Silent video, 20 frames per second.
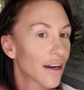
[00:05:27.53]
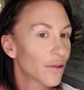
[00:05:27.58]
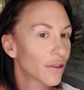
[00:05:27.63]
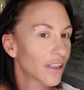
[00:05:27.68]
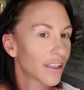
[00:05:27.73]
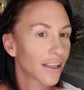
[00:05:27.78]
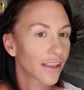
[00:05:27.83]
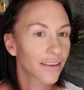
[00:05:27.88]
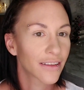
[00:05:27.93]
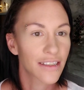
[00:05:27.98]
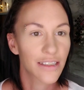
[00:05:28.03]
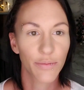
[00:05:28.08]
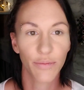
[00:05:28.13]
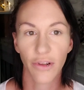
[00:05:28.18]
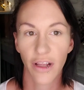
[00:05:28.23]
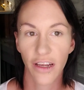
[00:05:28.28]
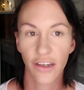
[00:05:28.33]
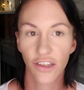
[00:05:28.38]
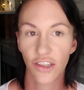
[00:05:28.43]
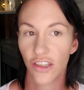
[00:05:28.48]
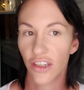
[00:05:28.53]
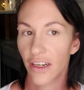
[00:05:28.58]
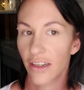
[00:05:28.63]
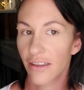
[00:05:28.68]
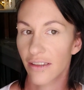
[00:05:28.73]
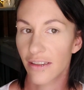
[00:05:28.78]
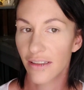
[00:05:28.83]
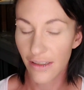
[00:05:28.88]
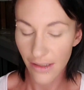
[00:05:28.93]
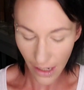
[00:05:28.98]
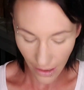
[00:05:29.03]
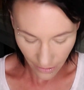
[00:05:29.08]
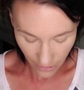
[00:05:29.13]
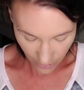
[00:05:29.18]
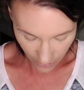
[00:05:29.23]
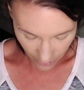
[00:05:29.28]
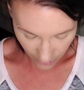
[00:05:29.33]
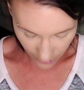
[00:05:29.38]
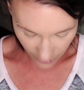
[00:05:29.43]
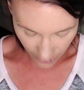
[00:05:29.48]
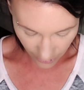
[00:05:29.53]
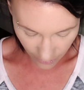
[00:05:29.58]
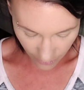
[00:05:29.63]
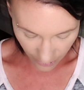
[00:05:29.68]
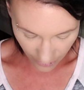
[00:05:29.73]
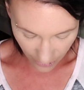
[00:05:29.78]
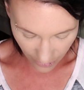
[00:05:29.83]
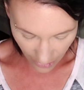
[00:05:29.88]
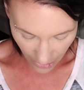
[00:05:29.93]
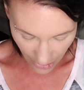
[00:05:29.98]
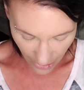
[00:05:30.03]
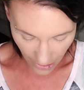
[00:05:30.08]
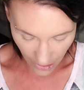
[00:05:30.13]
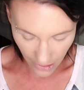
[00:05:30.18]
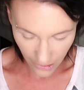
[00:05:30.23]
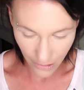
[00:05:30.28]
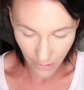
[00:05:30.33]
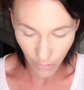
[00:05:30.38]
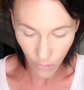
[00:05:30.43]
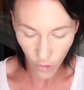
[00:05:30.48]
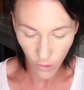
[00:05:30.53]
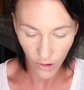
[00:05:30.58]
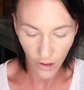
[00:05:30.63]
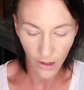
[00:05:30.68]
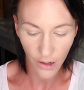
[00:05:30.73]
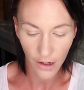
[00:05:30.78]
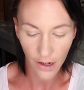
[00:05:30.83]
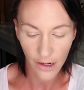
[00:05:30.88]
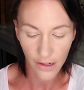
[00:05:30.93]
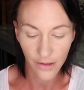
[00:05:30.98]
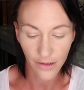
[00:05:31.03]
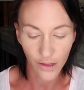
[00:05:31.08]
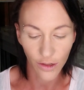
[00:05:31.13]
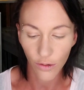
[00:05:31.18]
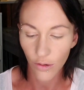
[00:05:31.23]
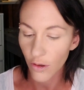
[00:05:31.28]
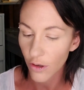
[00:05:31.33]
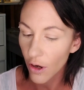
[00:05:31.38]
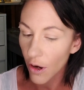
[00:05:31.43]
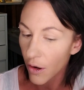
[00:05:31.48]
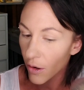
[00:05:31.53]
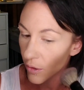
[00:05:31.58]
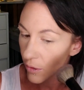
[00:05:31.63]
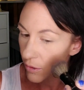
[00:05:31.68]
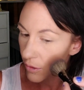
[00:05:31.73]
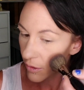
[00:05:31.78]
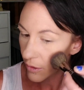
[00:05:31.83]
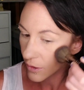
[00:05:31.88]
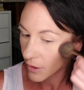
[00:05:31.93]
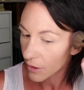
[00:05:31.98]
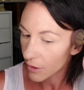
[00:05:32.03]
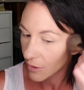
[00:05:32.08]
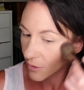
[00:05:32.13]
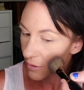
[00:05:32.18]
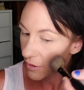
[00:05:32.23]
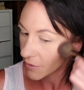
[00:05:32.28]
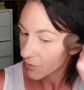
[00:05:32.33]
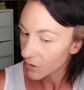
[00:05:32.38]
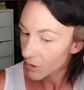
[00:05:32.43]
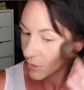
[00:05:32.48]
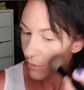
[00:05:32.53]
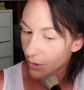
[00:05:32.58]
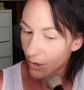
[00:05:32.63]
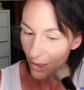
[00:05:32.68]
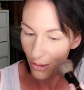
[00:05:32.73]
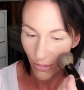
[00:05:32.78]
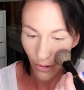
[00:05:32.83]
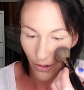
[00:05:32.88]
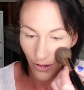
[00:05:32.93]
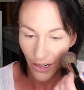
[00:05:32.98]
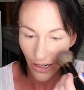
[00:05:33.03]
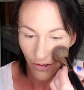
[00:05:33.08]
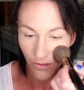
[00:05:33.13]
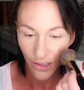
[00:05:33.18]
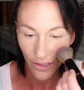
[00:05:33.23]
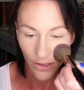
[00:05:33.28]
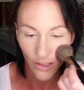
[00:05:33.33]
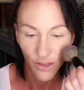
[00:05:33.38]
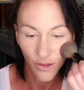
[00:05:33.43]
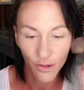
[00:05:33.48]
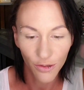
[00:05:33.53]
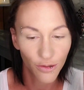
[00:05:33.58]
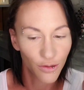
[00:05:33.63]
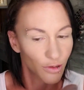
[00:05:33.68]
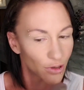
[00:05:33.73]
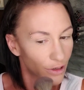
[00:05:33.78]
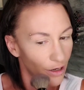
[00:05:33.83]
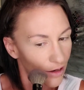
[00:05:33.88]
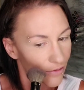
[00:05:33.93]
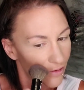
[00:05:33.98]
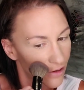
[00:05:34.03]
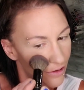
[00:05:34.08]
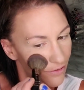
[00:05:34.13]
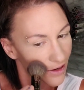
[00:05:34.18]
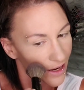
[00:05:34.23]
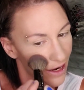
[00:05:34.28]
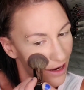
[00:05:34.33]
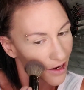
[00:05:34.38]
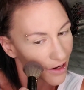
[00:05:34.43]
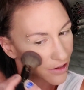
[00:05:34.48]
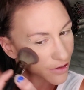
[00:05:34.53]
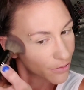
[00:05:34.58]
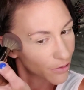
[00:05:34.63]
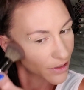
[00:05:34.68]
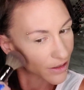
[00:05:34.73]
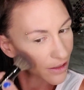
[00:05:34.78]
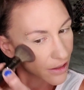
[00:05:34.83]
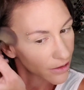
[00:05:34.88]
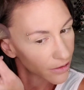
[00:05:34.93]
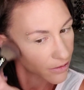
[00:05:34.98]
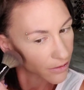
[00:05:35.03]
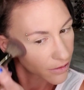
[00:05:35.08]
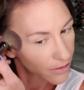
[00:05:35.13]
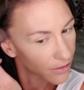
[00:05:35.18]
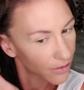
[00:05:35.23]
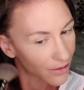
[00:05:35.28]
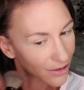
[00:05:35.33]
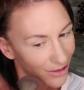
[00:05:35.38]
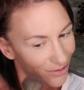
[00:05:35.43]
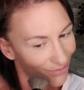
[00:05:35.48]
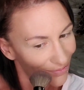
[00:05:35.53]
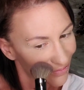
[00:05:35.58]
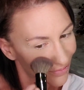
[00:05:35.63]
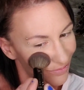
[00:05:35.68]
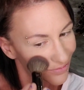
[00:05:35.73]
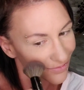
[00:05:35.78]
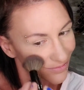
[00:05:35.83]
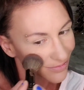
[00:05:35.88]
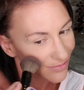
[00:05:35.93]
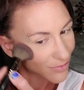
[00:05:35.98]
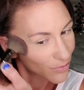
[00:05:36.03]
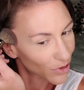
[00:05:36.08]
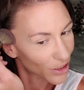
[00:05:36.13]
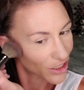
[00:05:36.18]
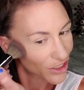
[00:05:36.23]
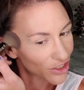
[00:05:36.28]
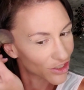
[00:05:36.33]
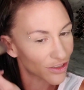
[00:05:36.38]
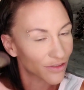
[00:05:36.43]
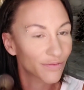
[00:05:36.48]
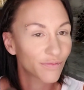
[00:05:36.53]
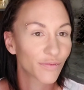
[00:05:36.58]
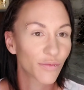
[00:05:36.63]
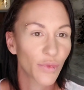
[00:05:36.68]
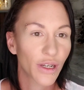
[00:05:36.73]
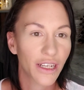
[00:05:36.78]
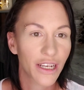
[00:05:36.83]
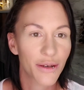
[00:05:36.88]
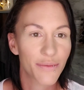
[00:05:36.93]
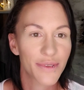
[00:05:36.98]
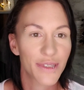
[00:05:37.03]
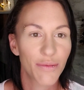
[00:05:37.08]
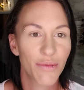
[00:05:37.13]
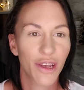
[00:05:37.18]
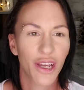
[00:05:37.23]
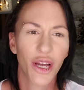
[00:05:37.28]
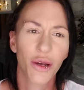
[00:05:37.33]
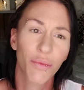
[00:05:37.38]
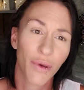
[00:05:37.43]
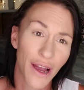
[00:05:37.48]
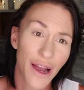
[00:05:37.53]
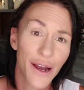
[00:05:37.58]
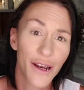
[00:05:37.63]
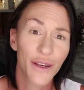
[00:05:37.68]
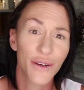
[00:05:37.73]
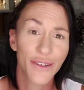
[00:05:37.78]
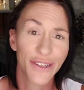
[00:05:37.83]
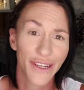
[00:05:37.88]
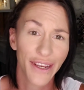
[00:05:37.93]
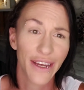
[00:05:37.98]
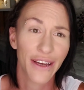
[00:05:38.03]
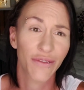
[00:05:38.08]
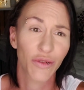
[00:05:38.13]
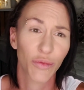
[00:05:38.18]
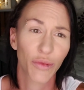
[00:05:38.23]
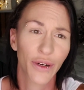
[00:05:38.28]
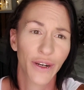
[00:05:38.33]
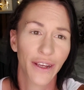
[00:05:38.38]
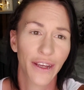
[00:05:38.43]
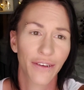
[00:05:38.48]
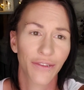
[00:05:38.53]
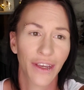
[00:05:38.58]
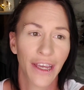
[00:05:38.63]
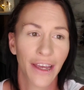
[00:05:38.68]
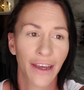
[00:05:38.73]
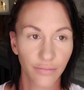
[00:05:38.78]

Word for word: I really like this blush. It's subtle, you can add more as you go. You don't have to worry about having too heavy of a hand with it, which when it comes to makeup, I usually have a pretty heavy